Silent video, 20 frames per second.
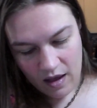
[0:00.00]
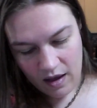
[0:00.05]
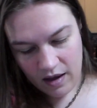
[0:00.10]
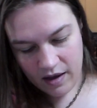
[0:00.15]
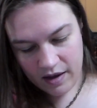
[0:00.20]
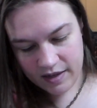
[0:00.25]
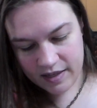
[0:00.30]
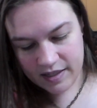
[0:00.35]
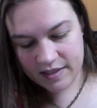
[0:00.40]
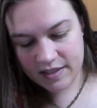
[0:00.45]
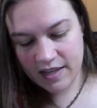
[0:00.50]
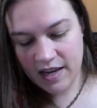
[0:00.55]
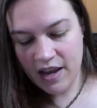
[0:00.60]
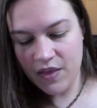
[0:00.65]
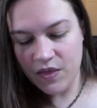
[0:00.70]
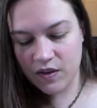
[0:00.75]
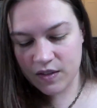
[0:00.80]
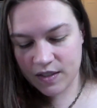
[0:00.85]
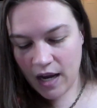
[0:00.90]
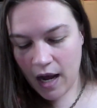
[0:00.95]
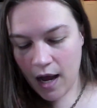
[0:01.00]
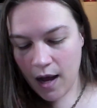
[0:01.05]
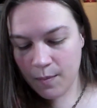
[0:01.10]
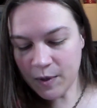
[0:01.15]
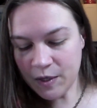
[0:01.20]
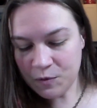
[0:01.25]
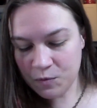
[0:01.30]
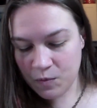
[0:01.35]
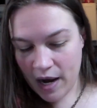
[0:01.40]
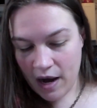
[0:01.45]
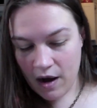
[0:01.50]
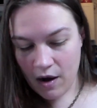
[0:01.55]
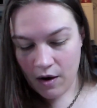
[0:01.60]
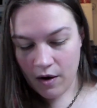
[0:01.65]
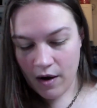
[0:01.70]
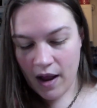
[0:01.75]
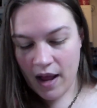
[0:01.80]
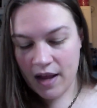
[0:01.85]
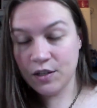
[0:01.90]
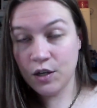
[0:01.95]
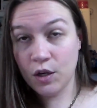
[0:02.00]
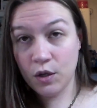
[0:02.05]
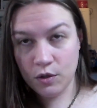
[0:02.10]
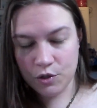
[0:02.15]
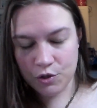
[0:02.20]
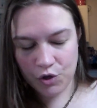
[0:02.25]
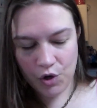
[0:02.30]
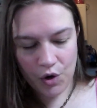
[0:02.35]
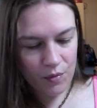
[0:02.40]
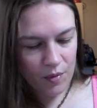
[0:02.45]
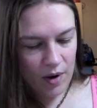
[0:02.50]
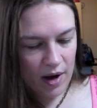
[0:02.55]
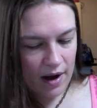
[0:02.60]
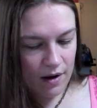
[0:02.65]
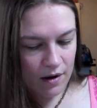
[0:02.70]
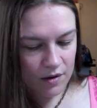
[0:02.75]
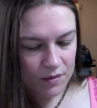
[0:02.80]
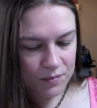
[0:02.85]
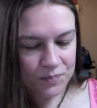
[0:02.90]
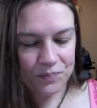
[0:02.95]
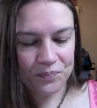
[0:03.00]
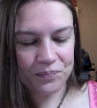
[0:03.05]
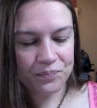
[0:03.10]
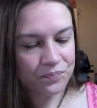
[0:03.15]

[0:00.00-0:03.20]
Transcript: because there's common, rare, and ultra rare.